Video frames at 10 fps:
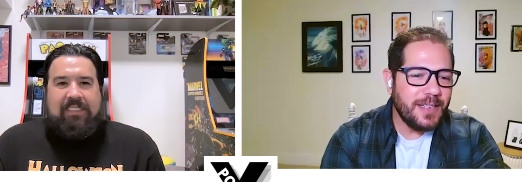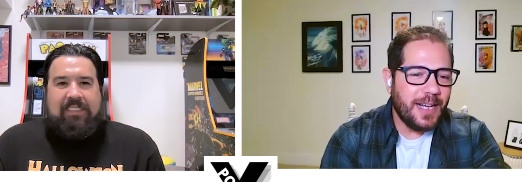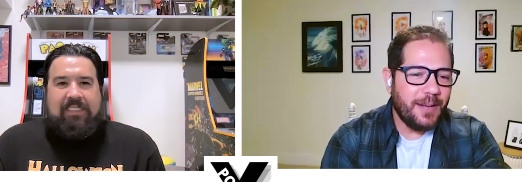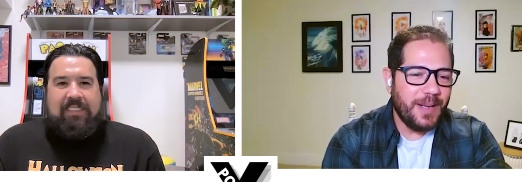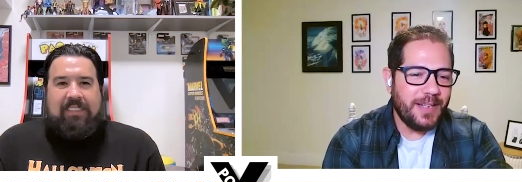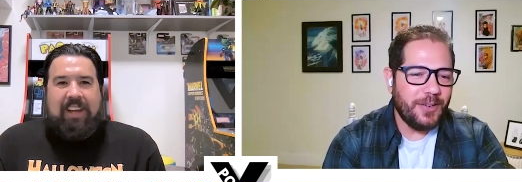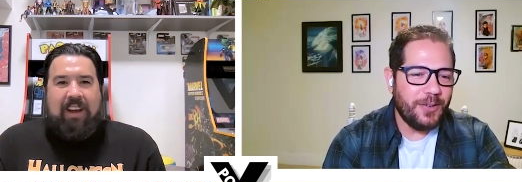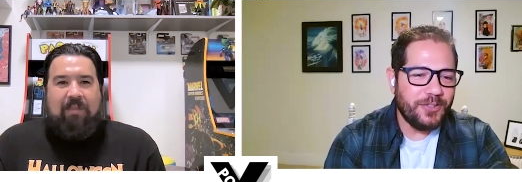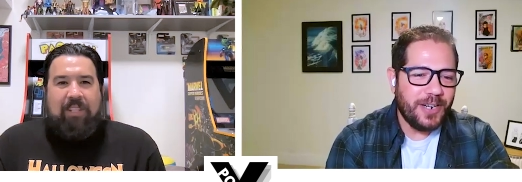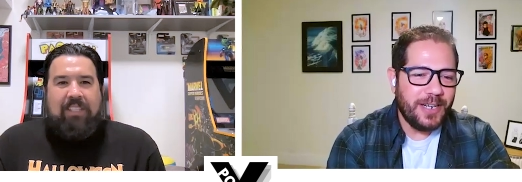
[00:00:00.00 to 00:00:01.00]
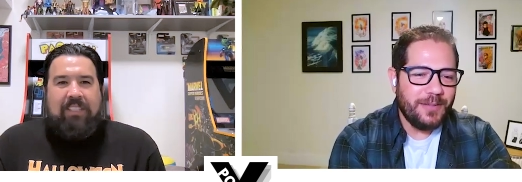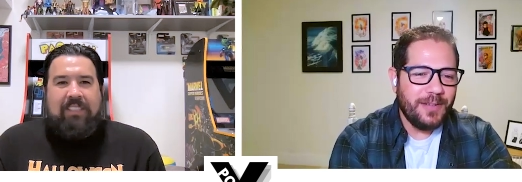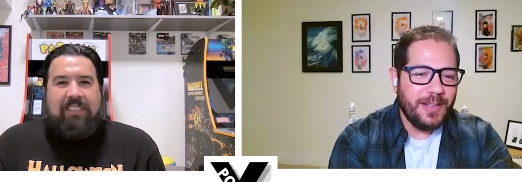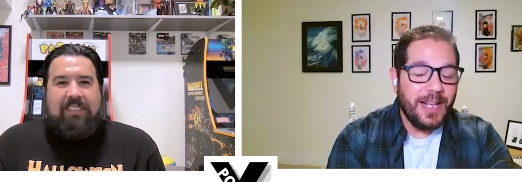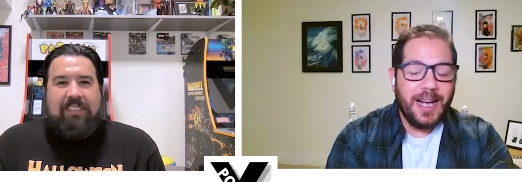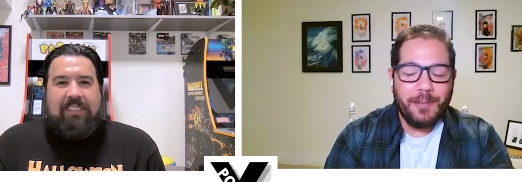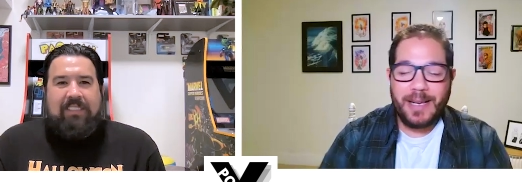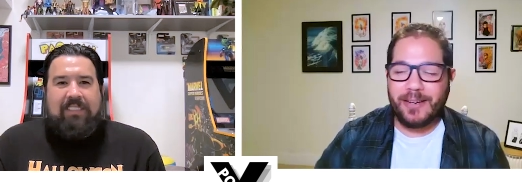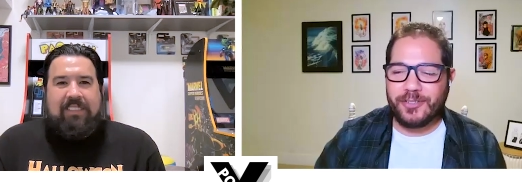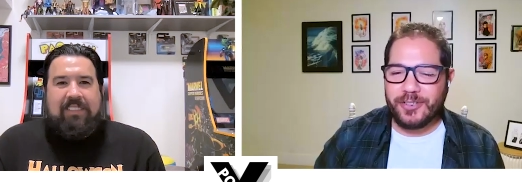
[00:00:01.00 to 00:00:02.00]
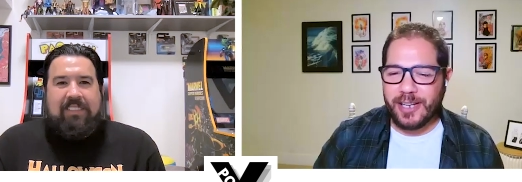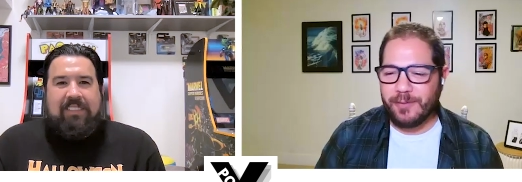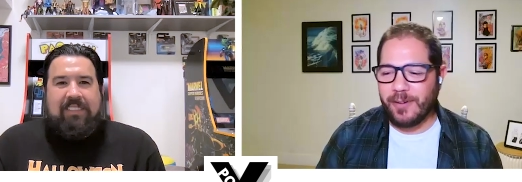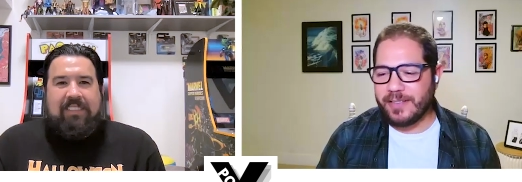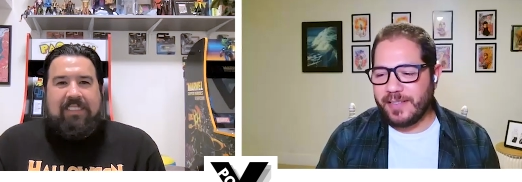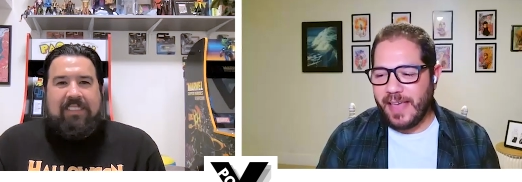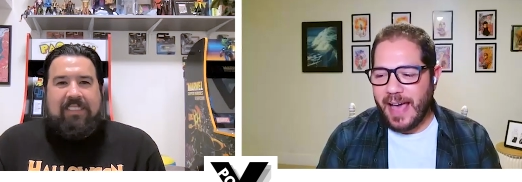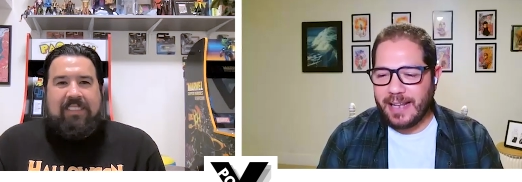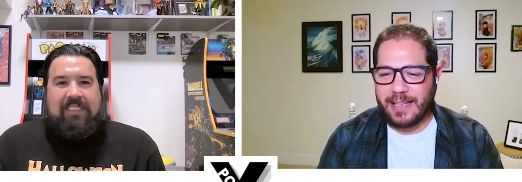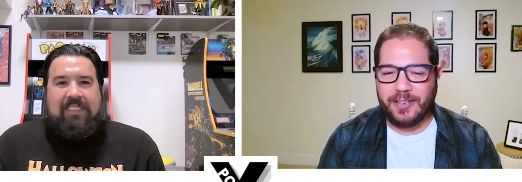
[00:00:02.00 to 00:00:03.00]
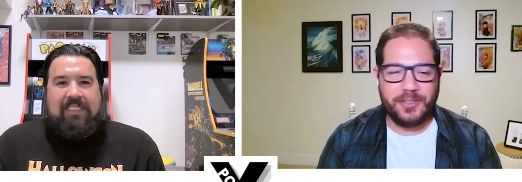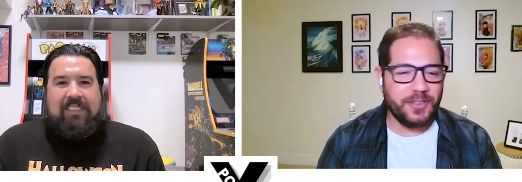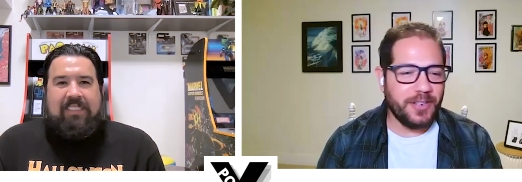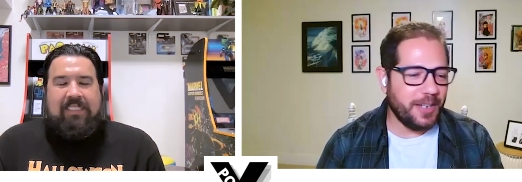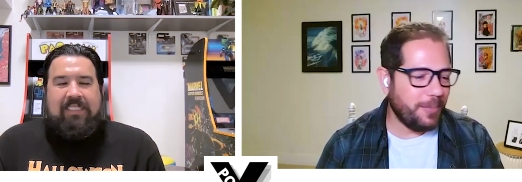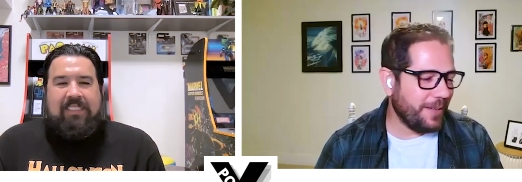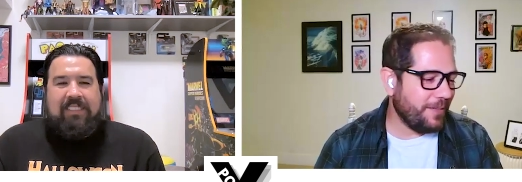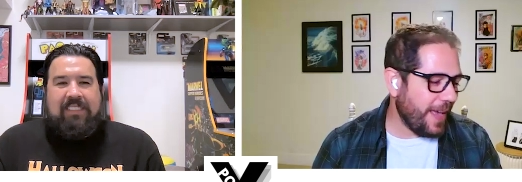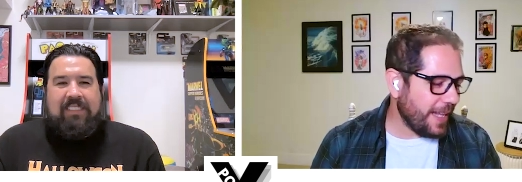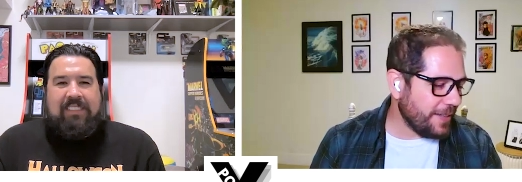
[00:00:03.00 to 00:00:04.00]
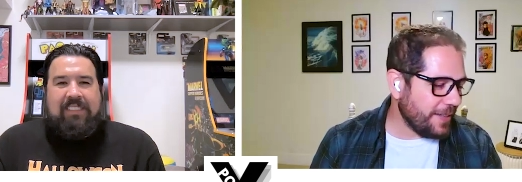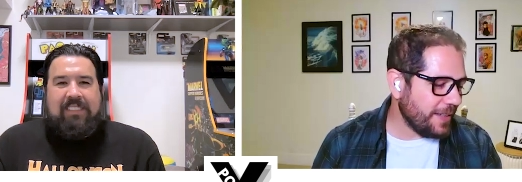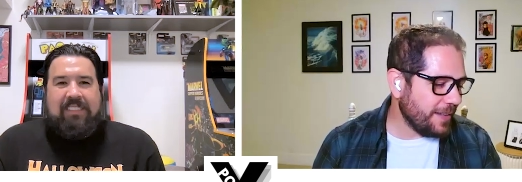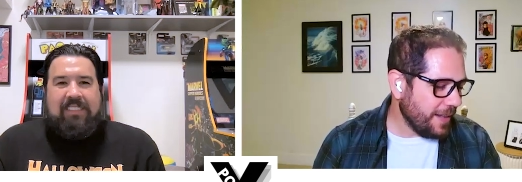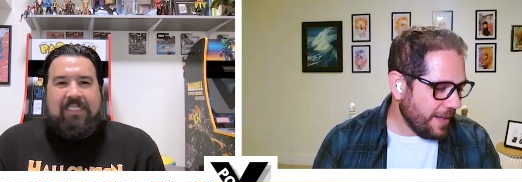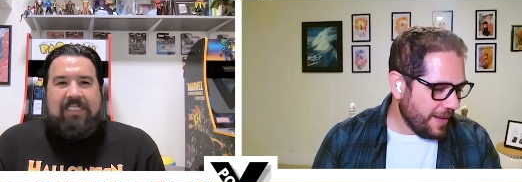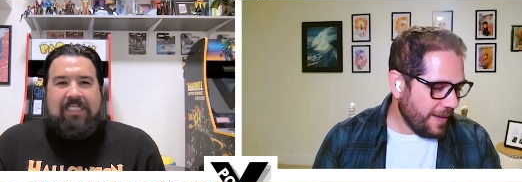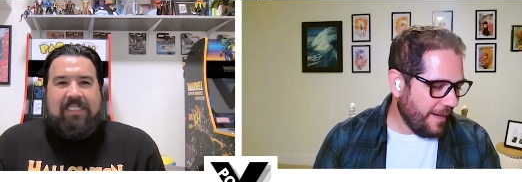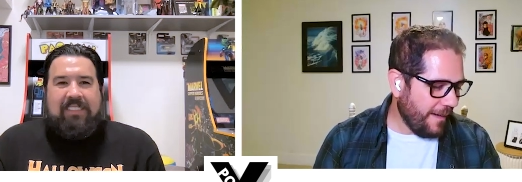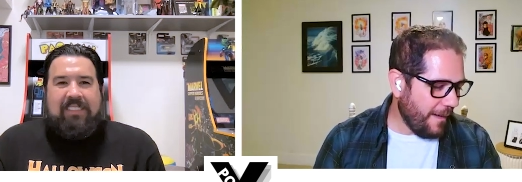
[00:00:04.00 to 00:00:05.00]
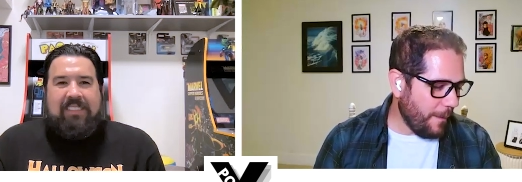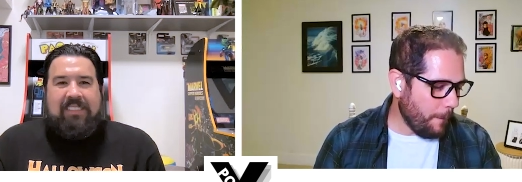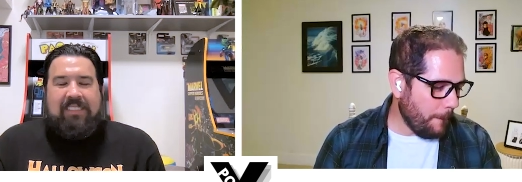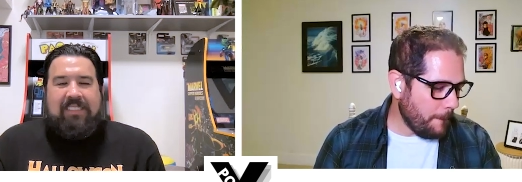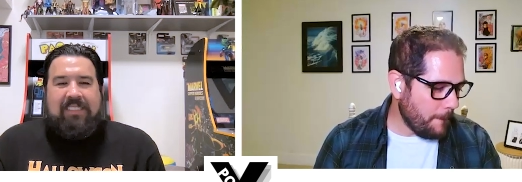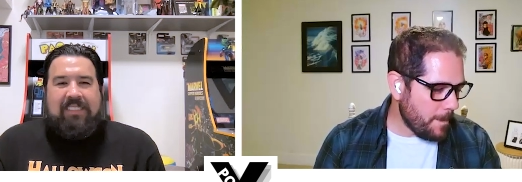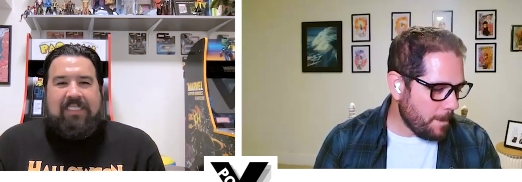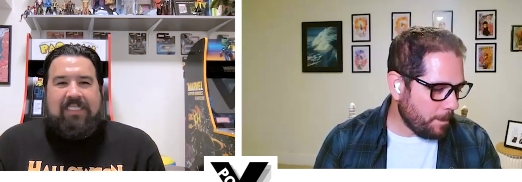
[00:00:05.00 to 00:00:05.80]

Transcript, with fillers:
Speaker 1: I might go oh, try and I might go try and watch that. I know you're not a big fan of it. Um,